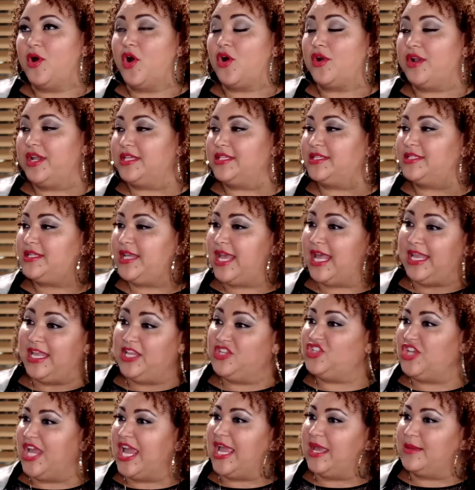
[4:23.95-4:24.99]
artist, Eddie
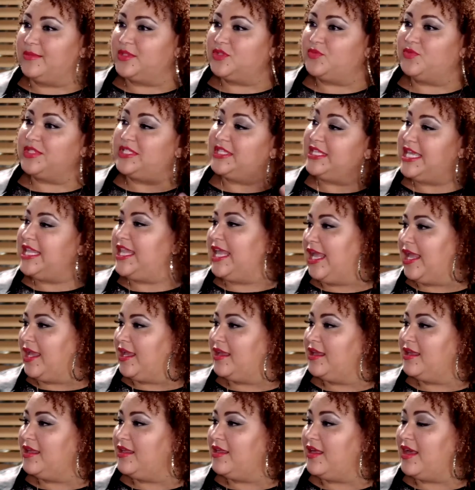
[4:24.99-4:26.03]
James, was leading.